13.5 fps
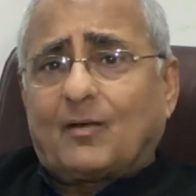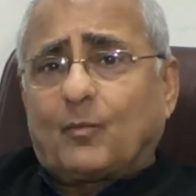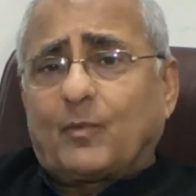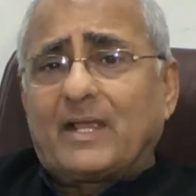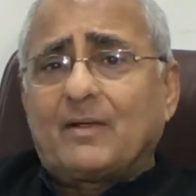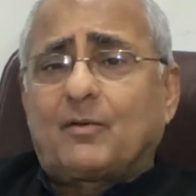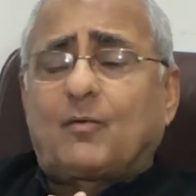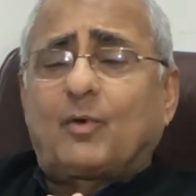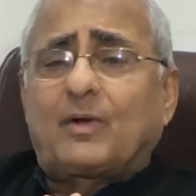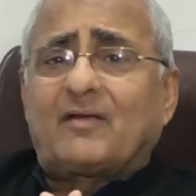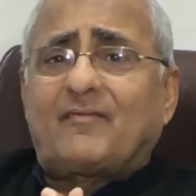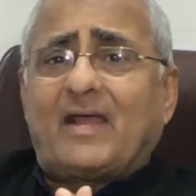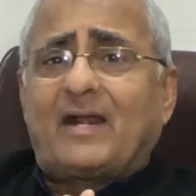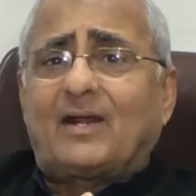we could
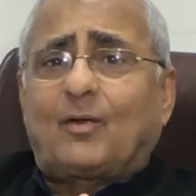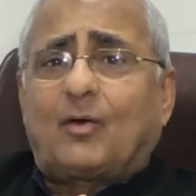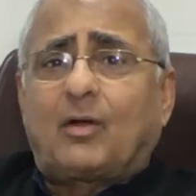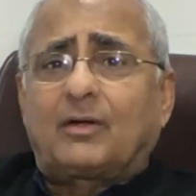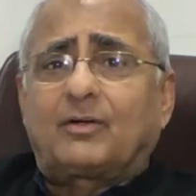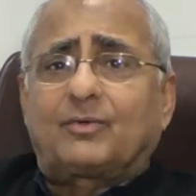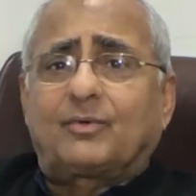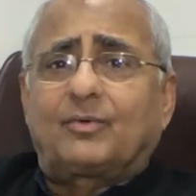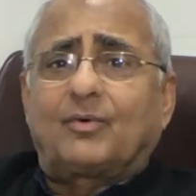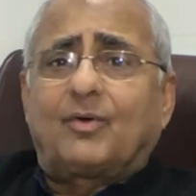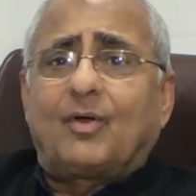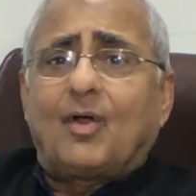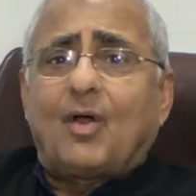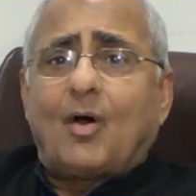have held on to
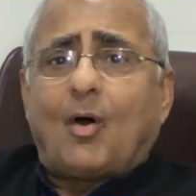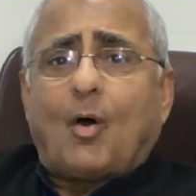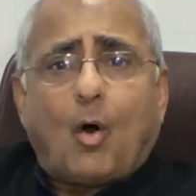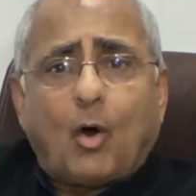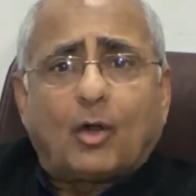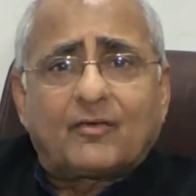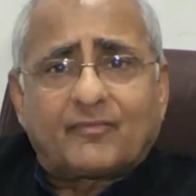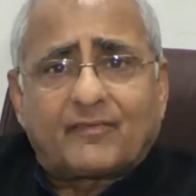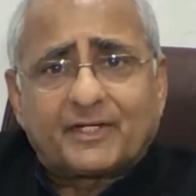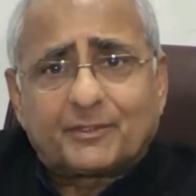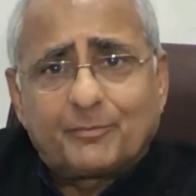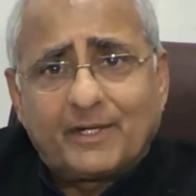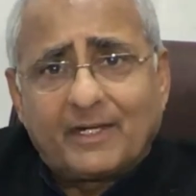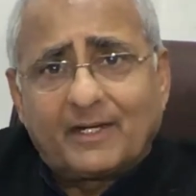all of
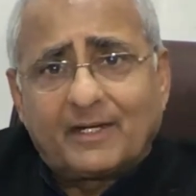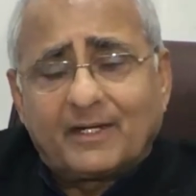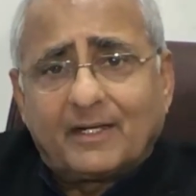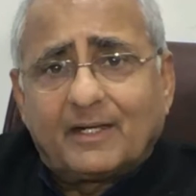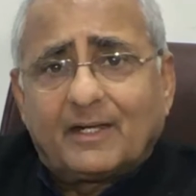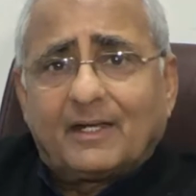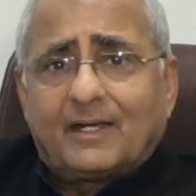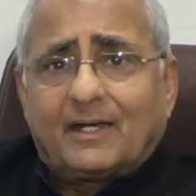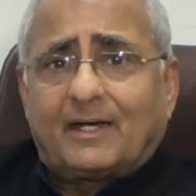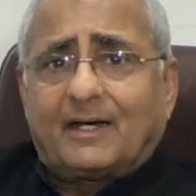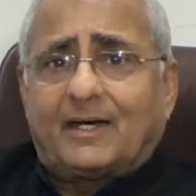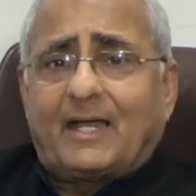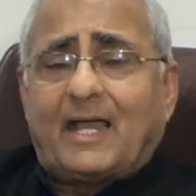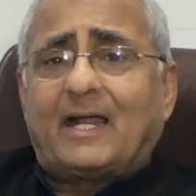Kashmir
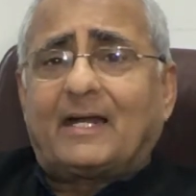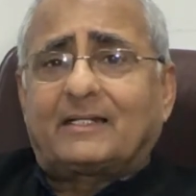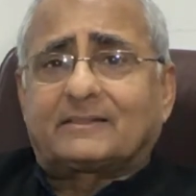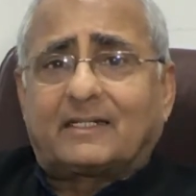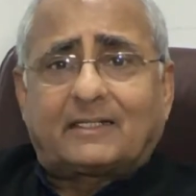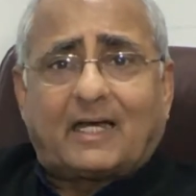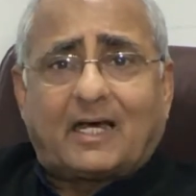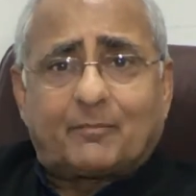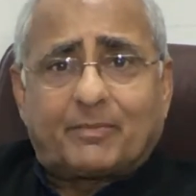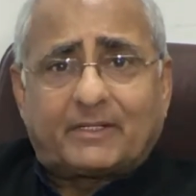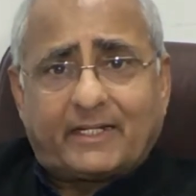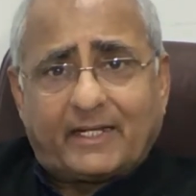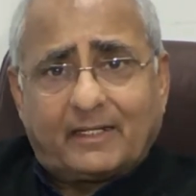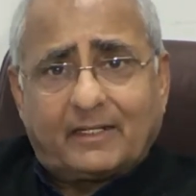had Sardar
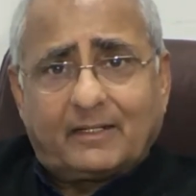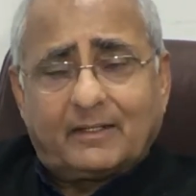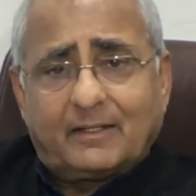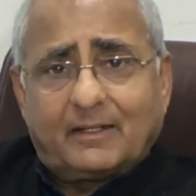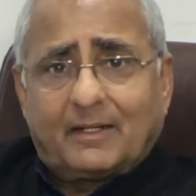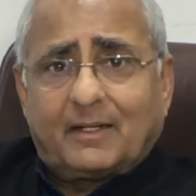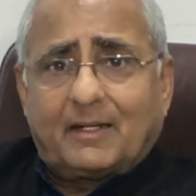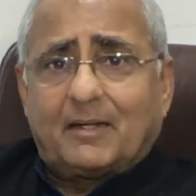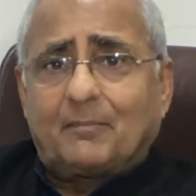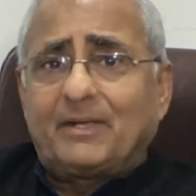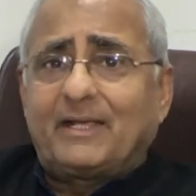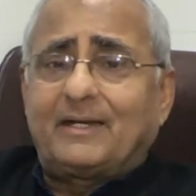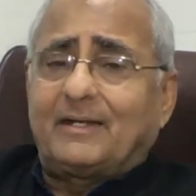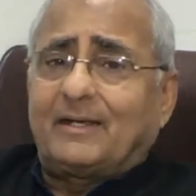Patel
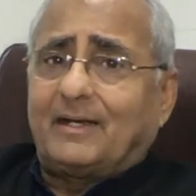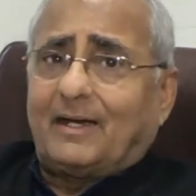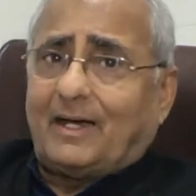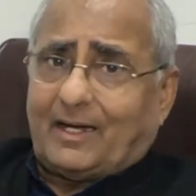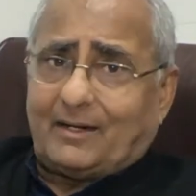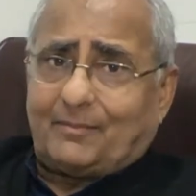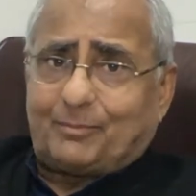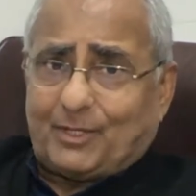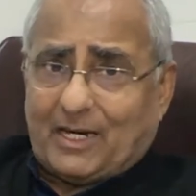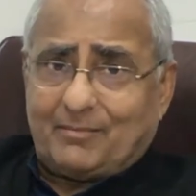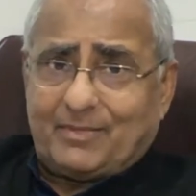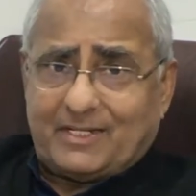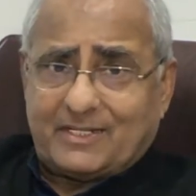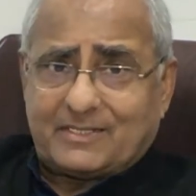been our Prime
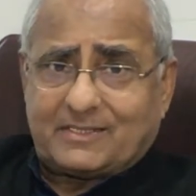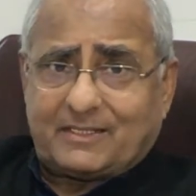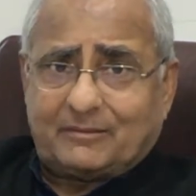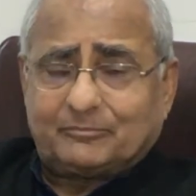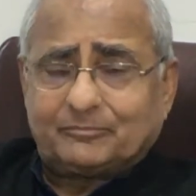Minister.